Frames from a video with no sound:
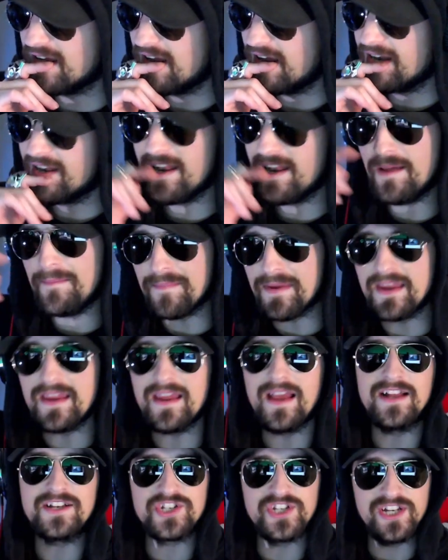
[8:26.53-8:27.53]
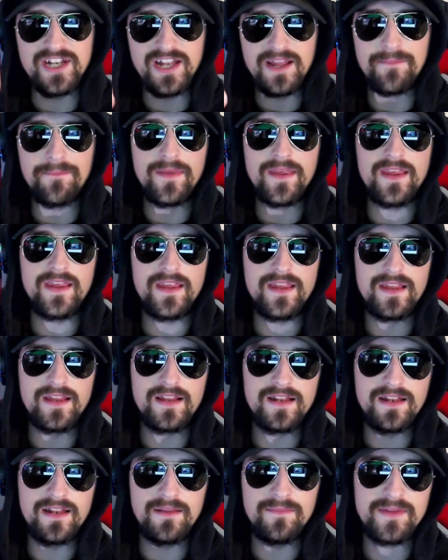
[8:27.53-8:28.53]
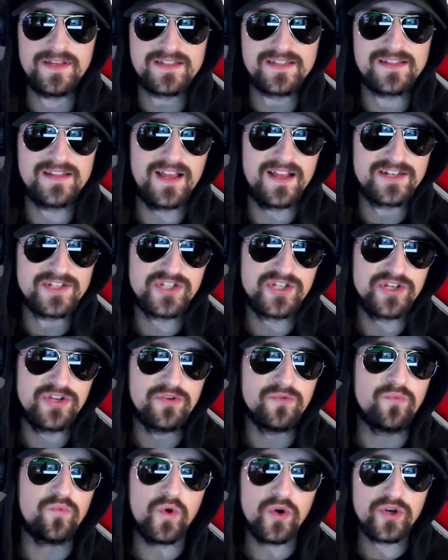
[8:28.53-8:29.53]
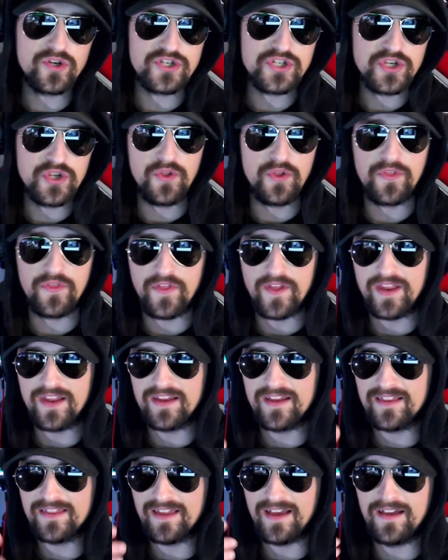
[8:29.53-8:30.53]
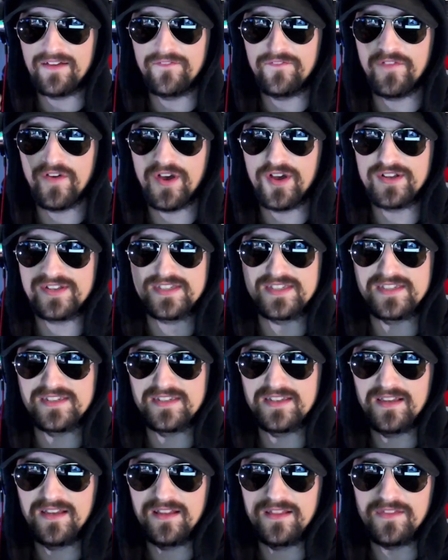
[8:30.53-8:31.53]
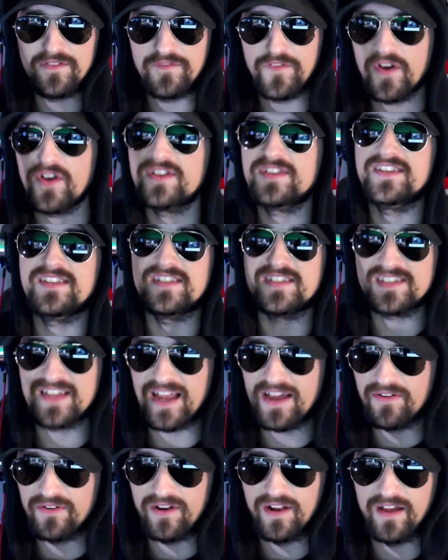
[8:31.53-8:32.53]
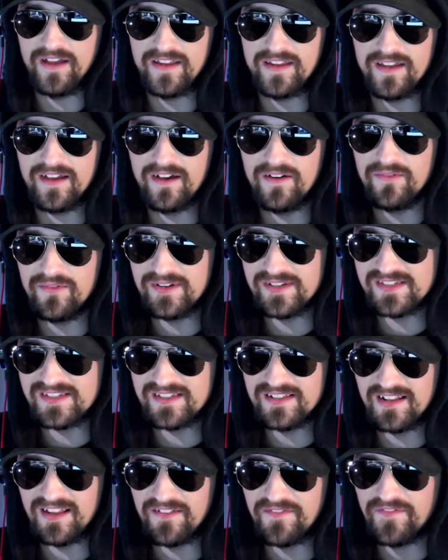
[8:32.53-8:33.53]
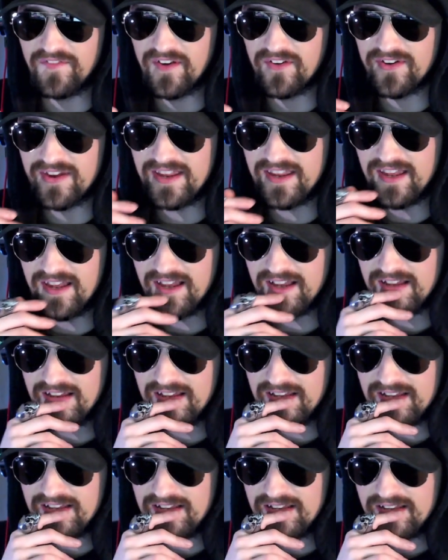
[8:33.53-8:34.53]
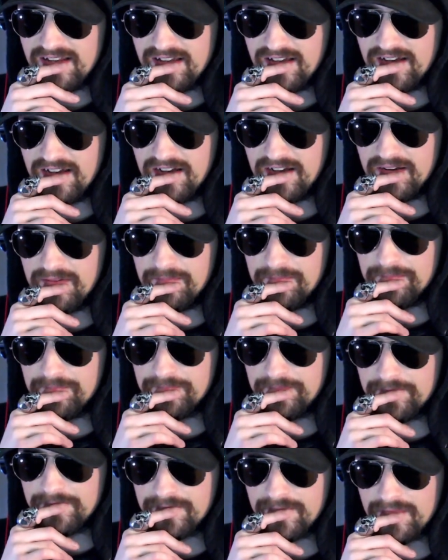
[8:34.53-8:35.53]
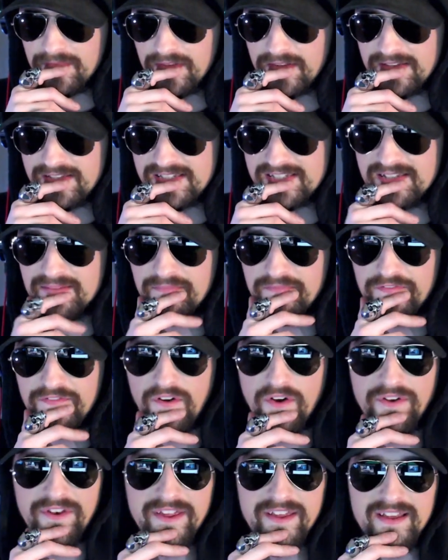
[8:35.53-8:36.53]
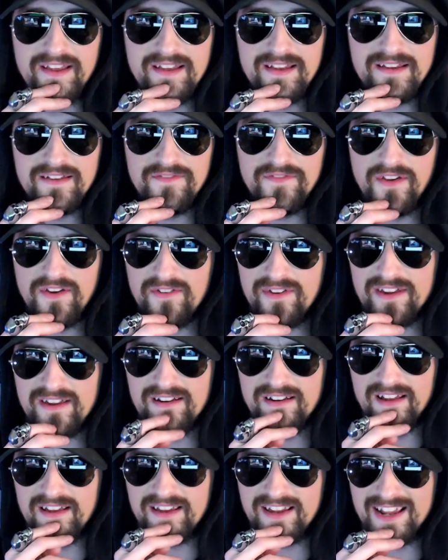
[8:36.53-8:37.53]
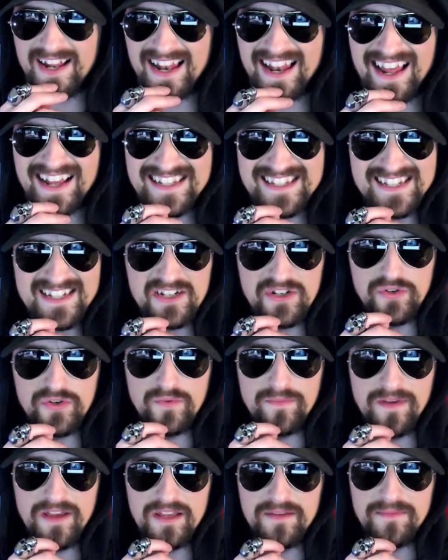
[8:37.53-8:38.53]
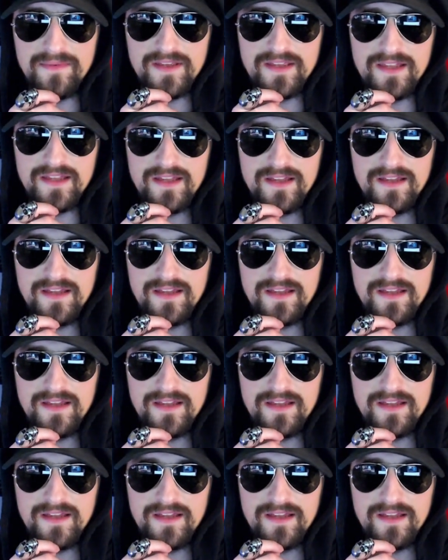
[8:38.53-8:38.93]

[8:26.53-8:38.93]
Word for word: Let me actually let me let me ask you. What do you think that verse the verses sound like? I want to like very um symphonic, very like classical maybe.